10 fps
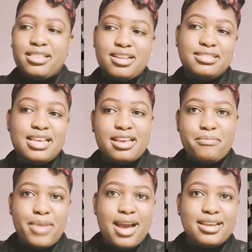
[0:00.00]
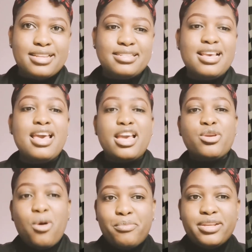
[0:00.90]
and then take a bucket
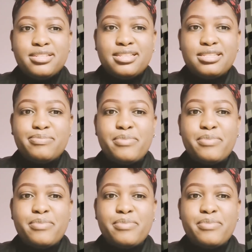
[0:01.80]
and open this